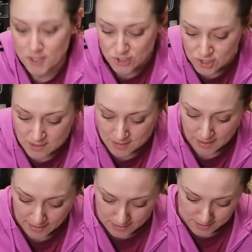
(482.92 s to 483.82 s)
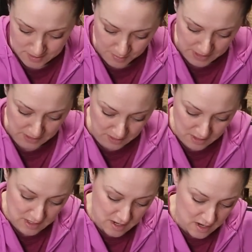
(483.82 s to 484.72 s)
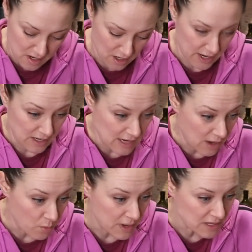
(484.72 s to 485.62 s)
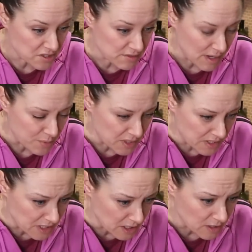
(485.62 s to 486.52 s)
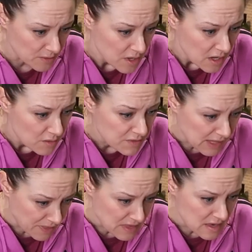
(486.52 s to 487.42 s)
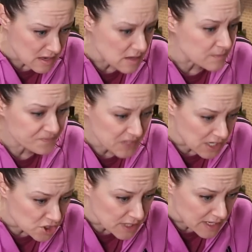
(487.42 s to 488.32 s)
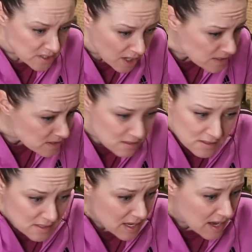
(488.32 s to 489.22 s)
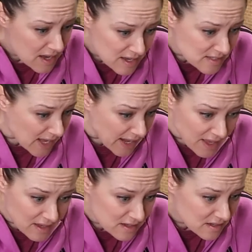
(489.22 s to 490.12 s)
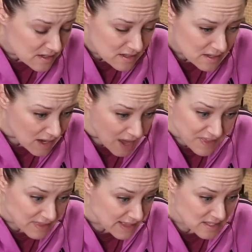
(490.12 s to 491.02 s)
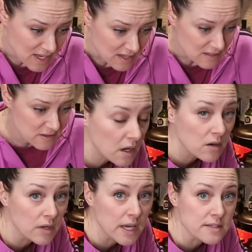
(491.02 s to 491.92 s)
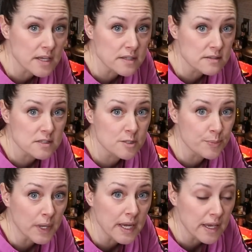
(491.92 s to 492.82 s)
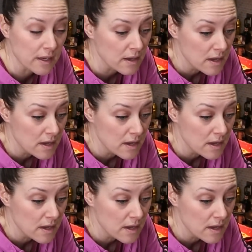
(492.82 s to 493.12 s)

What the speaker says: dishes than I anticipated. All right, now what else do I put in here? We got the enchilada sauce. Is that it? I think that's it. Uh-oh, guys, I didn't spray